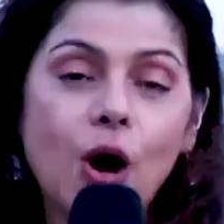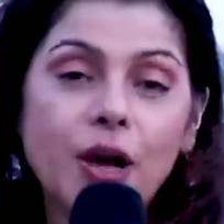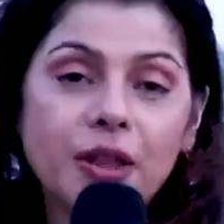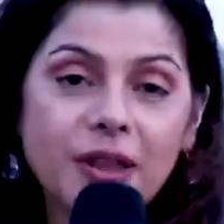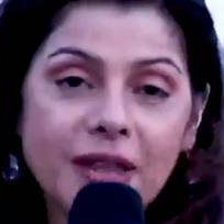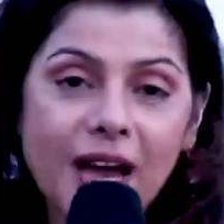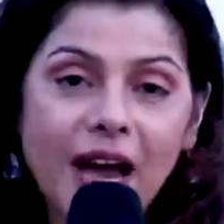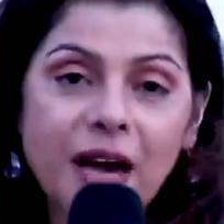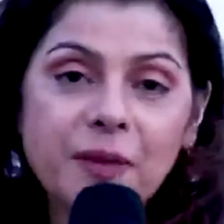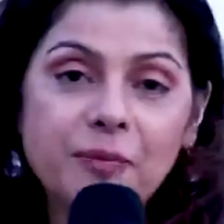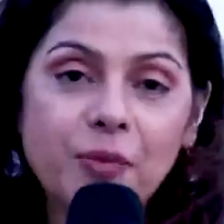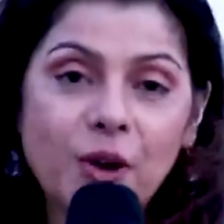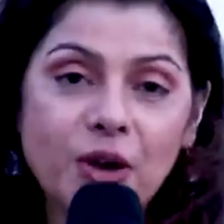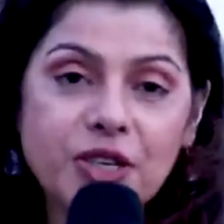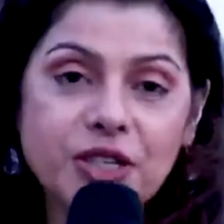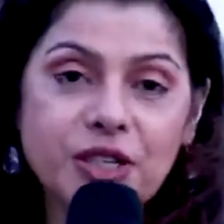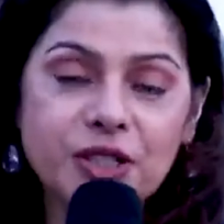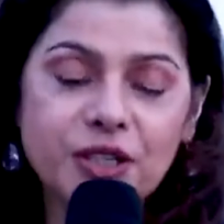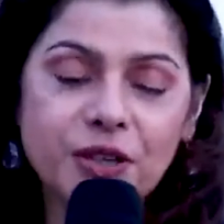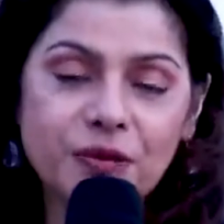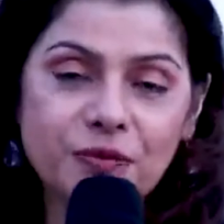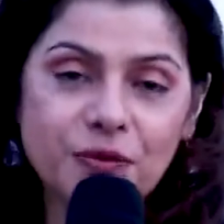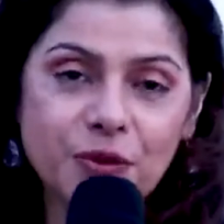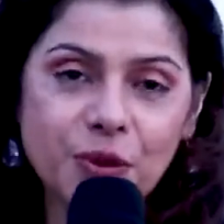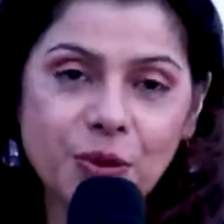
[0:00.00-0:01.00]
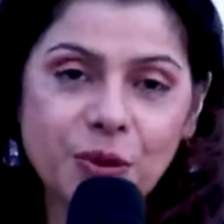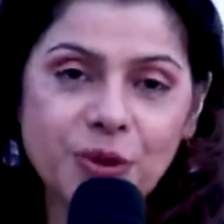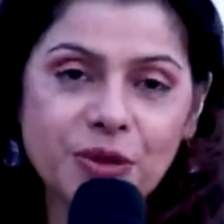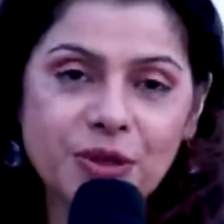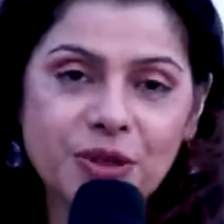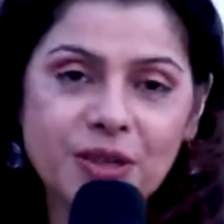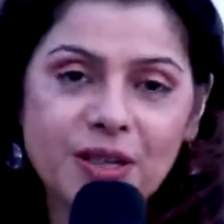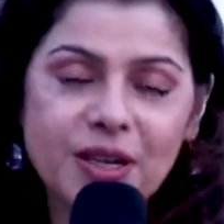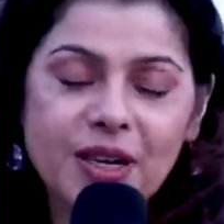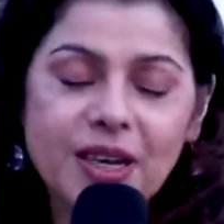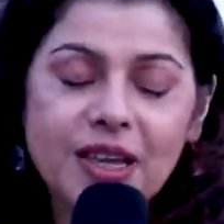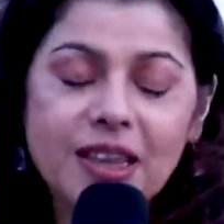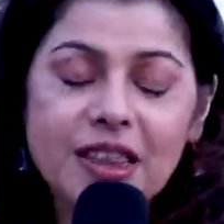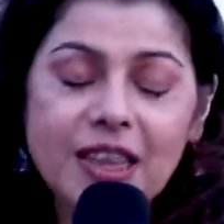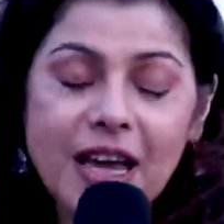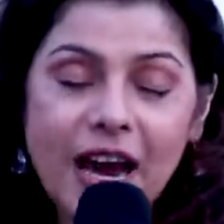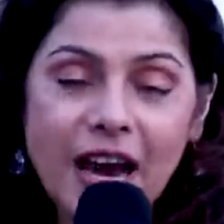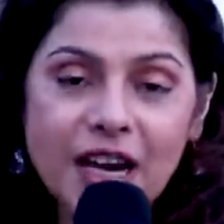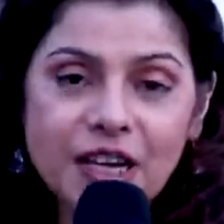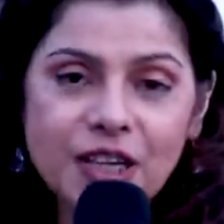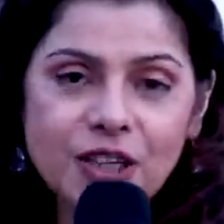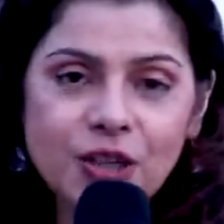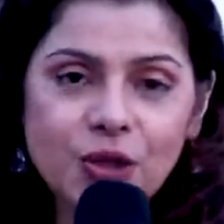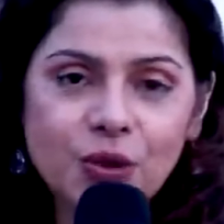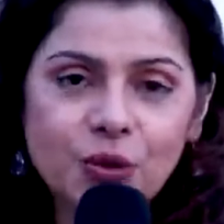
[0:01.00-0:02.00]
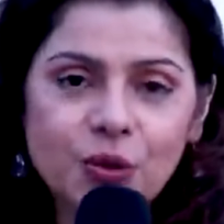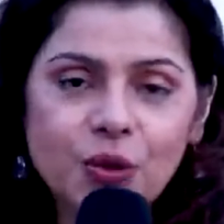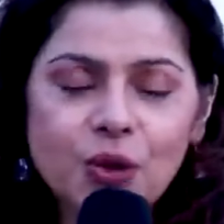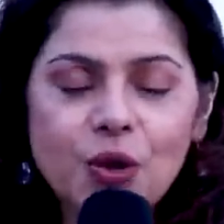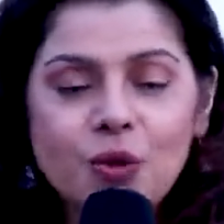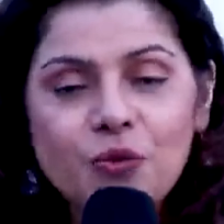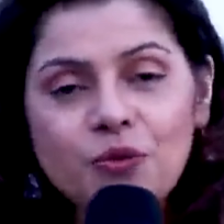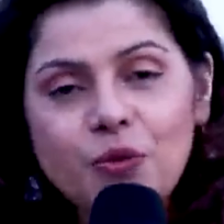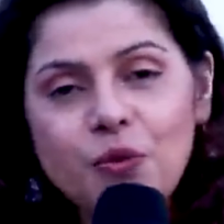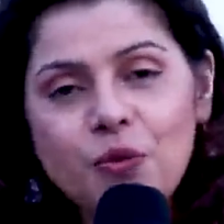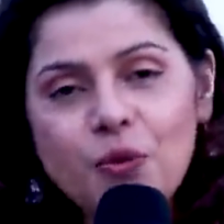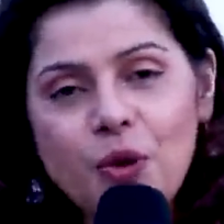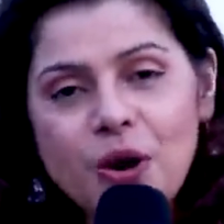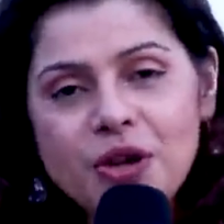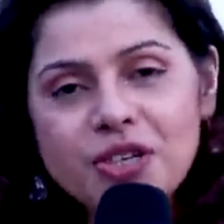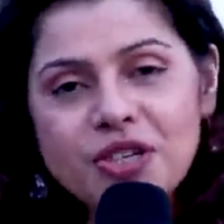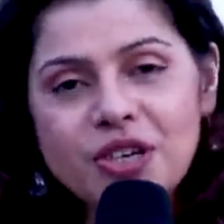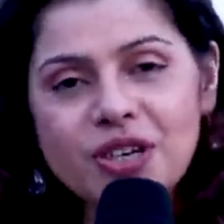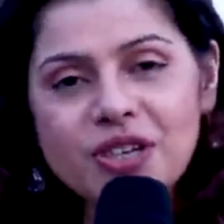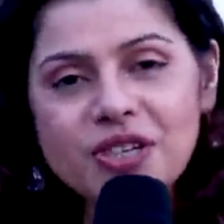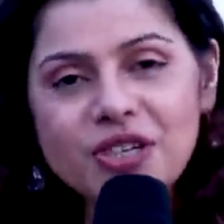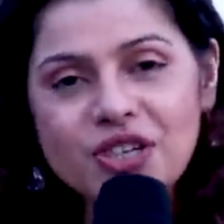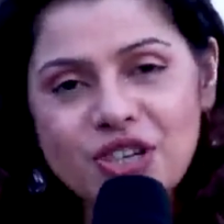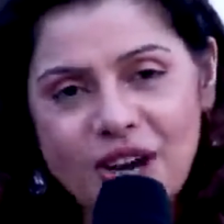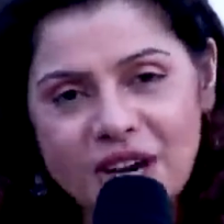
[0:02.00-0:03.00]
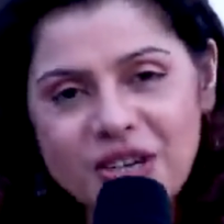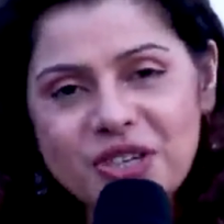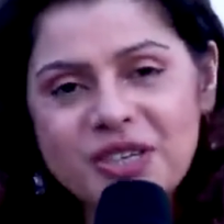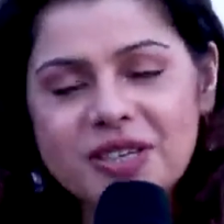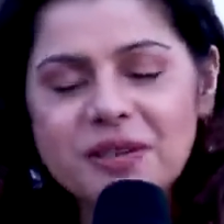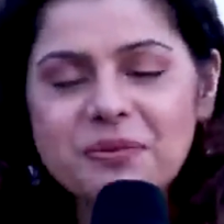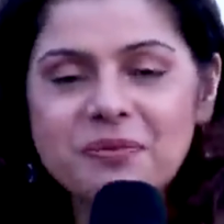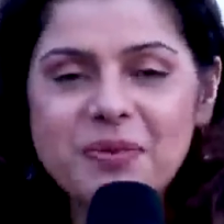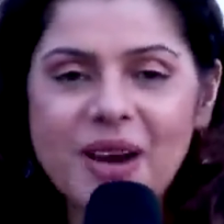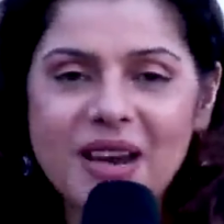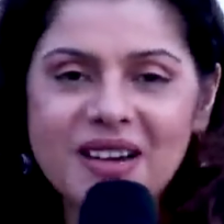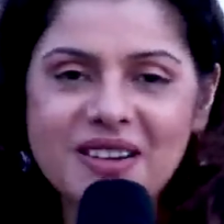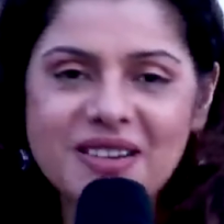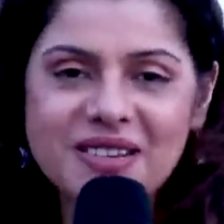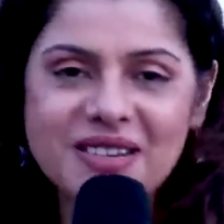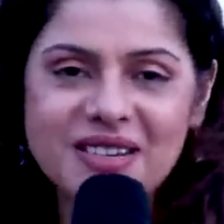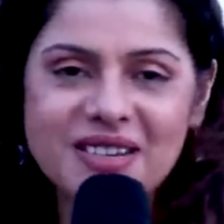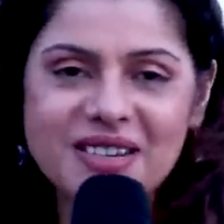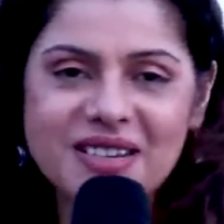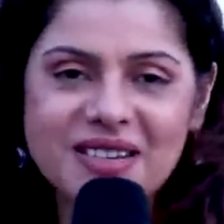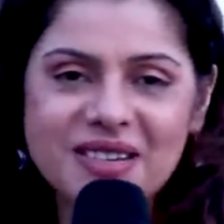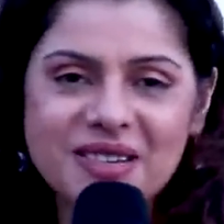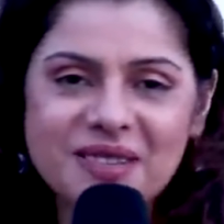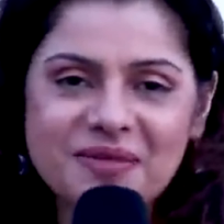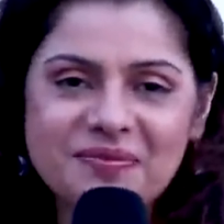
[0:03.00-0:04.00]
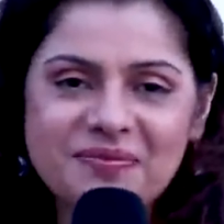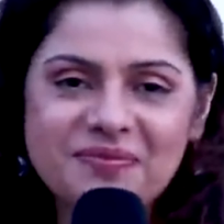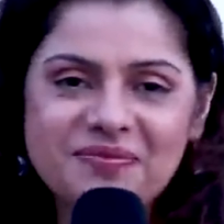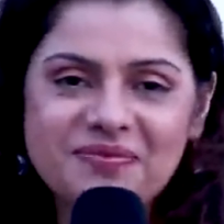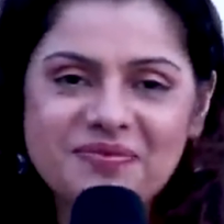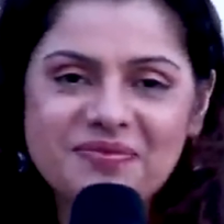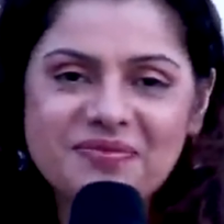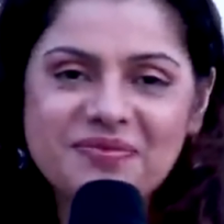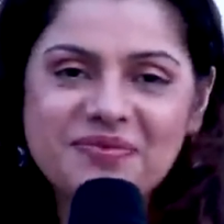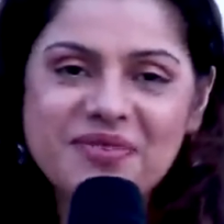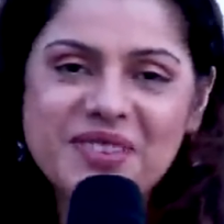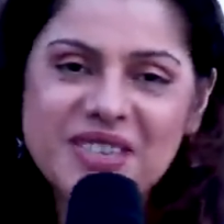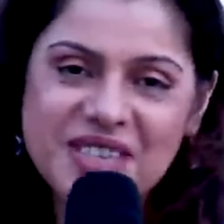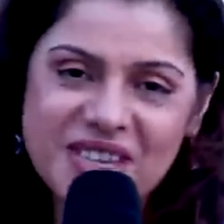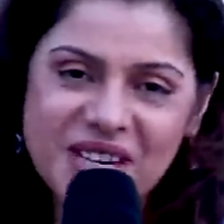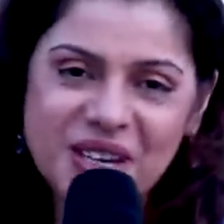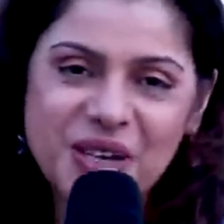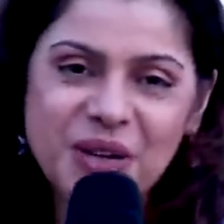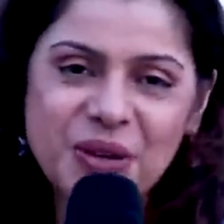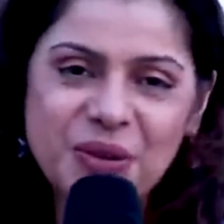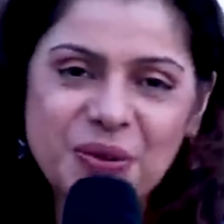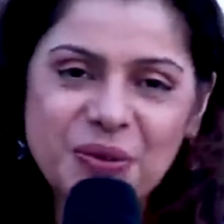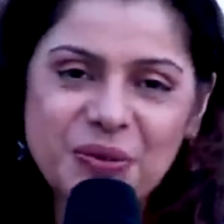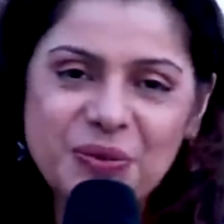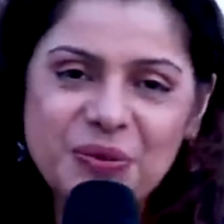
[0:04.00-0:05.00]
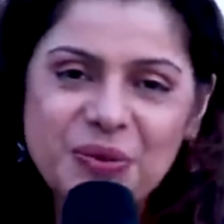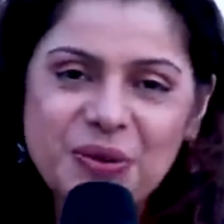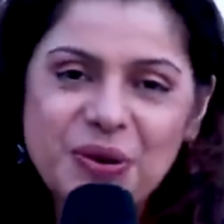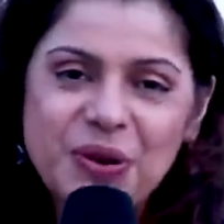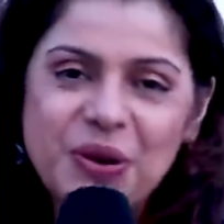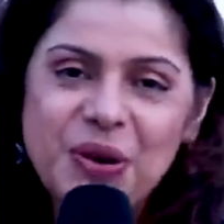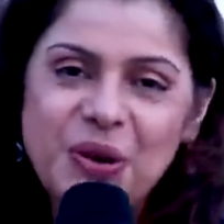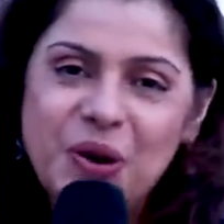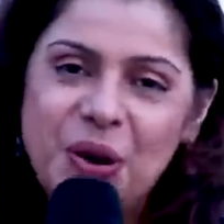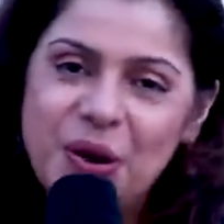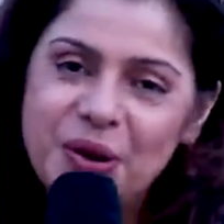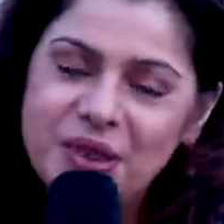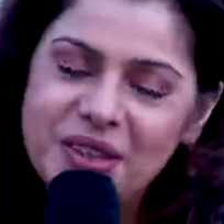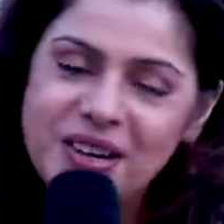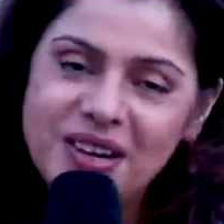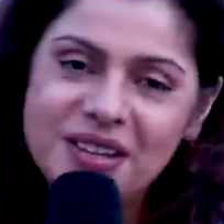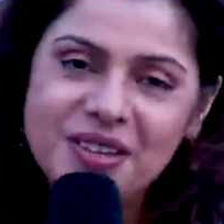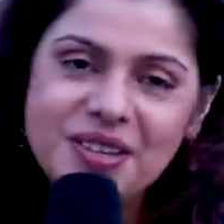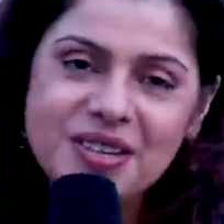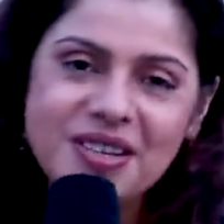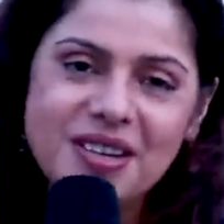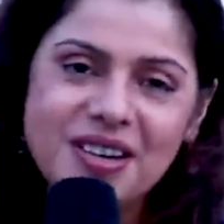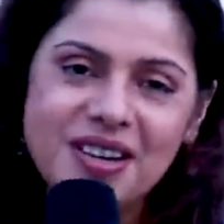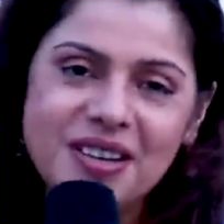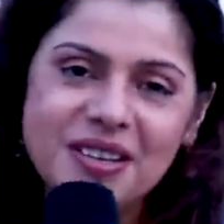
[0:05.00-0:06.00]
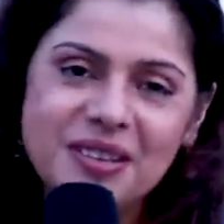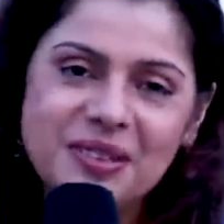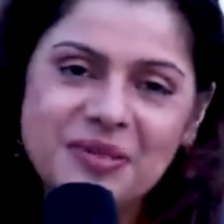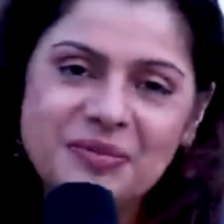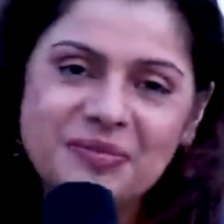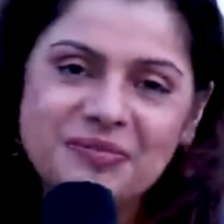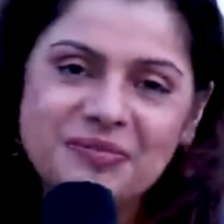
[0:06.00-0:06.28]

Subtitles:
On that positive note, thank you for watching Checks and Balances. See you on the other side.